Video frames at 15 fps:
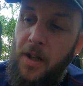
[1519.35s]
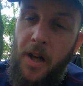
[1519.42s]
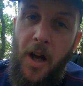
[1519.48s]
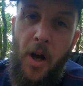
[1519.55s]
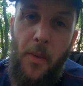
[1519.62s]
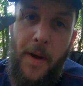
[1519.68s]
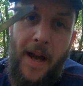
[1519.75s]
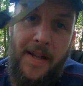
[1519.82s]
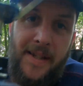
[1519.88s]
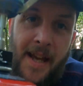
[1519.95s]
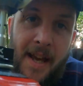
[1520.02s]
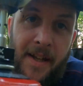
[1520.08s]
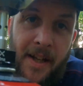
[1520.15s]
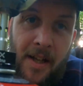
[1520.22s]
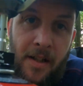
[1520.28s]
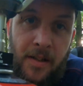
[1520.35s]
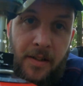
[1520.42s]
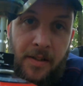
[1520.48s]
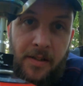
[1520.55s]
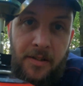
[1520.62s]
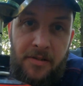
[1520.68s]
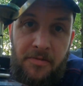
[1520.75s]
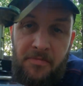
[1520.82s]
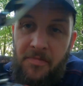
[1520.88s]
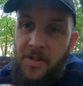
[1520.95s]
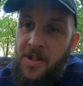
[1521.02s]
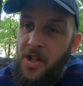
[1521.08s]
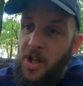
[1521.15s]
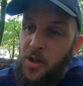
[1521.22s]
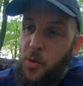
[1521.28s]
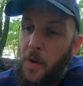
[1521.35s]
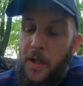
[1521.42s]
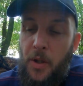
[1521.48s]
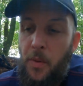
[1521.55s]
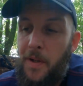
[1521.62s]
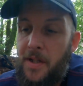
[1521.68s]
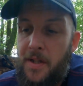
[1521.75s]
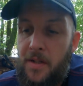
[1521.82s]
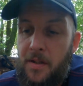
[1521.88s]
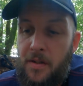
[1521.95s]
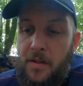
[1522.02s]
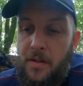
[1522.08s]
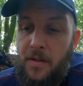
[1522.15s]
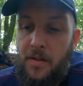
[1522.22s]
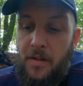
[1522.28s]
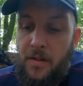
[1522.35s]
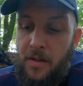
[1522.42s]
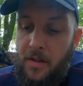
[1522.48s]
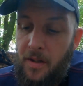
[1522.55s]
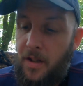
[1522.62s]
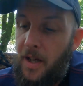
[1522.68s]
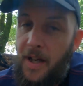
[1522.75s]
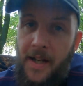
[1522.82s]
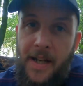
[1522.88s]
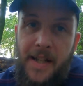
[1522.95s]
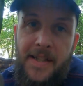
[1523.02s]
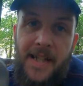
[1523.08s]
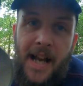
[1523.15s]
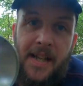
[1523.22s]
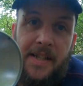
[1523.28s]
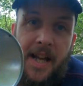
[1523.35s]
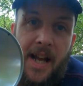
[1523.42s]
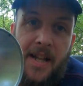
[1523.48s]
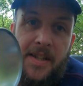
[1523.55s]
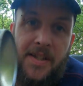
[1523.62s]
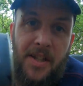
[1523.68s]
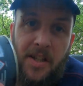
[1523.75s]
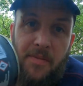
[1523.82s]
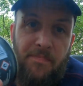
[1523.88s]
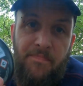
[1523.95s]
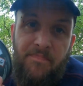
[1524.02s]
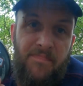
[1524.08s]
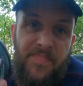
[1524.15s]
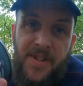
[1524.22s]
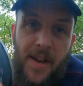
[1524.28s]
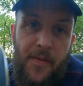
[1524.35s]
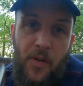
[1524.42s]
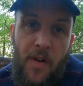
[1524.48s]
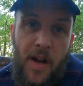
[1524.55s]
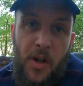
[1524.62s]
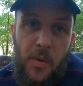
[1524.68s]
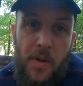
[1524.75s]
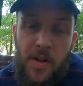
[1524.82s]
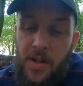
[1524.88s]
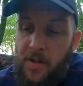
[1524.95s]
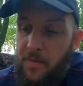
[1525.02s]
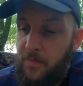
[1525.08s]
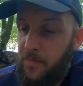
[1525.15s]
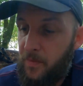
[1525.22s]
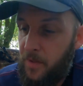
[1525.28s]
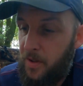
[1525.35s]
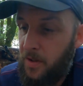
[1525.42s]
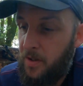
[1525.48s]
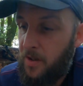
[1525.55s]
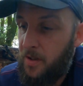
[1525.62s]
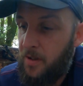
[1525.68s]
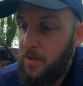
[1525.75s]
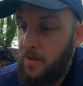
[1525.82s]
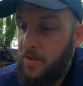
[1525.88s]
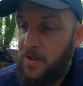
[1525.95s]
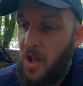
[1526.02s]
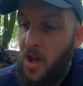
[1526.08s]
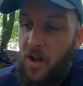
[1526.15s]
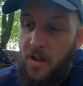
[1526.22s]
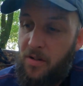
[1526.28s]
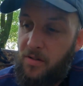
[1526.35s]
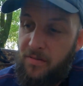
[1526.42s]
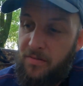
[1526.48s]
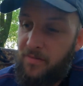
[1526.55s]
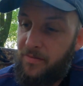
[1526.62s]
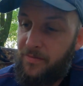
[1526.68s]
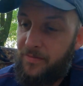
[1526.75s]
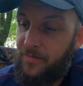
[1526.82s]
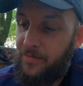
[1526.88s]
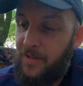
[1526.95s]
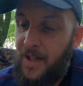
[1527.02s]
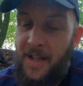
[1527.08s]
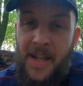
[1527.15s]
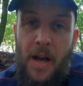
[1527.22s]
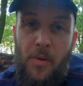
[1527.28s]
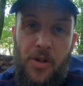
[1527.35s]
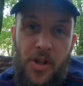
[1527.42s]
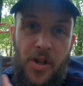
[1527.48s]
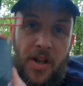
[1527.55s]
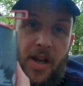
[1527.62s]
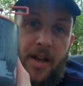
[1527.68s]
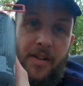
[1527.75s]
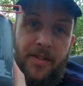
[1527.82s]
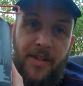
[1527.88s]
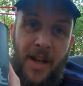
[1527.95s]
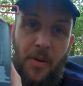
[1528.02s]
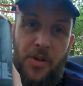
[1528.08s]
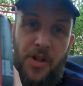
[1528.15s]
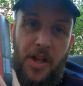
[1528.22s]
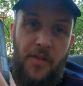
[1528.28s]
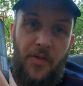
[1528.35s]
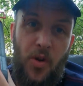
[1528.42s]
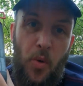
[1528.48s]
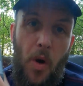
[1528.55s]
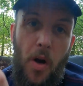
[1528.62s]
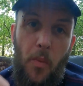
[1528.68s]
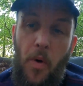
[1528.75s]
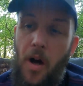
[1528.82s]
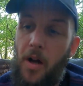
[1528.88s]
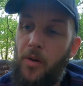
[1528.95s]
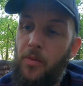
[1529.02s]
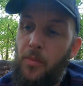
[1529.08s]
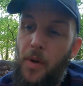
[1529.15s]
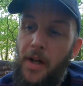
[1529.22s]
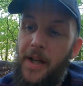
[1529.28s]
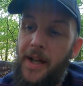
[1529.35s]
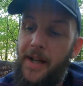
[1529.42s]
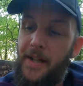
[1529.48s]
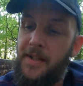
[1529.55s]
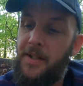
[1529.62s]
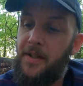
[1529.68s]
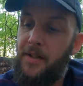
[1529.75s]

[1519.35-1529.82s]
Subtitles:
OEX Etna is like 20 quid, and then these gas cans are 7 or 8 quid. So, and that will do you. That will do you for quite a while. One of these.